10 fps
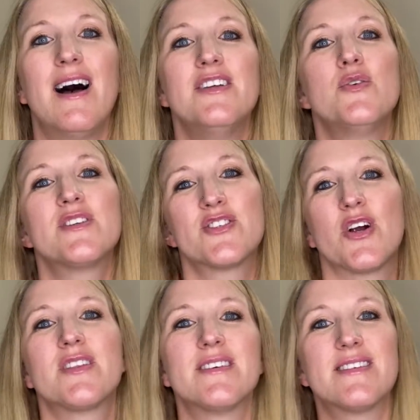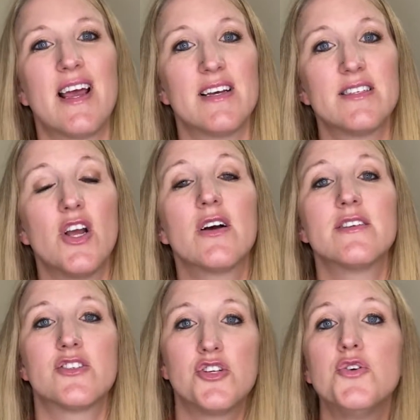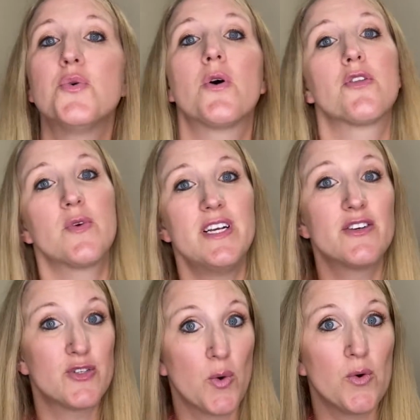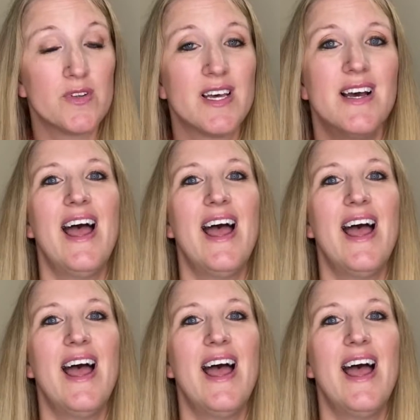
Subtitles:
You can start this as young as 2 or 3 years old,